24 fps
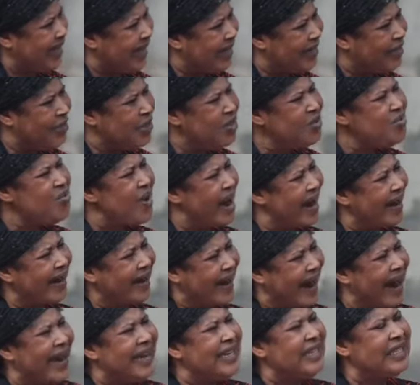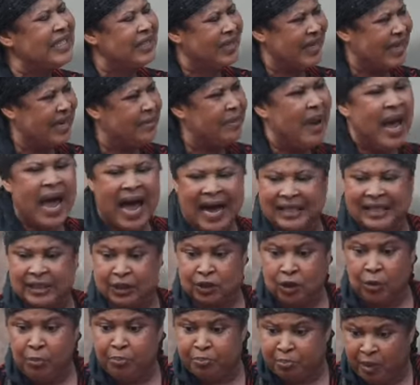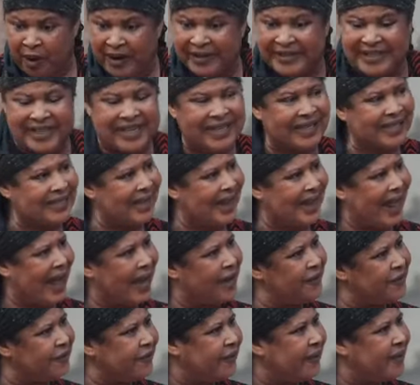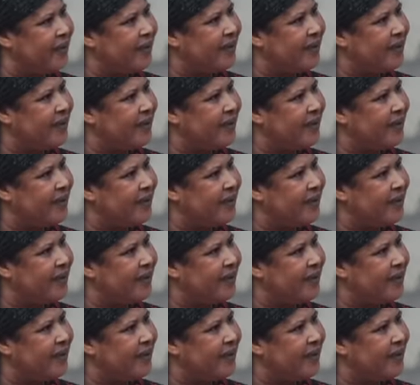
I understand you were kind to him at some point in his